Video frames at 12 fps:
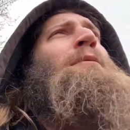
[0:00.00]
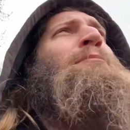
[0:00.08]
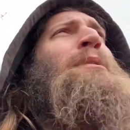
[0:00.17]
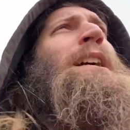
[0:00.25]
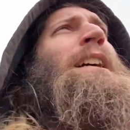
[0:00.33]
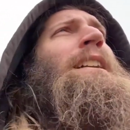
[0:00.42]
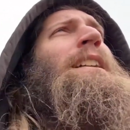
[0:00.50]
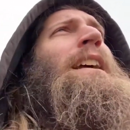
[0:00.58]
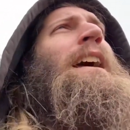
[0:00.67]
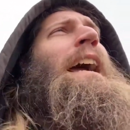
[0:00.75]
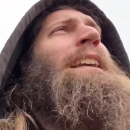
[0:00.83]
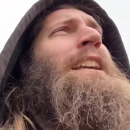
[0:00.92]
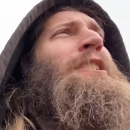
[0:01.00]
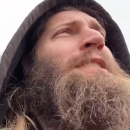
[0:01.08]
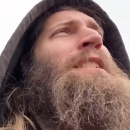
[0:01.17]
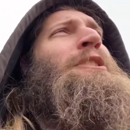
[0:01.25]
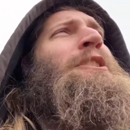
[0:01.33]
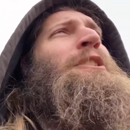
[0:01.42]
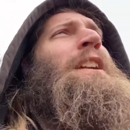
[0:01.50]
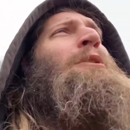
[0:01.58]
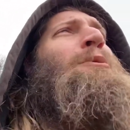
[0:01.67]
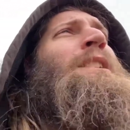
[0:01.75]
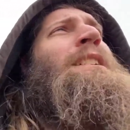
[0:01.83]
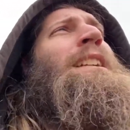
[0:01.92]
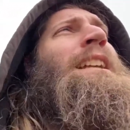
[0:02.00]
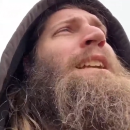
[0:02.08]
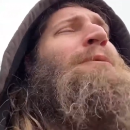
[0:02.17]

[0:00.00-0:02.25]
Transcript: but I guarantee you, you're not willing to get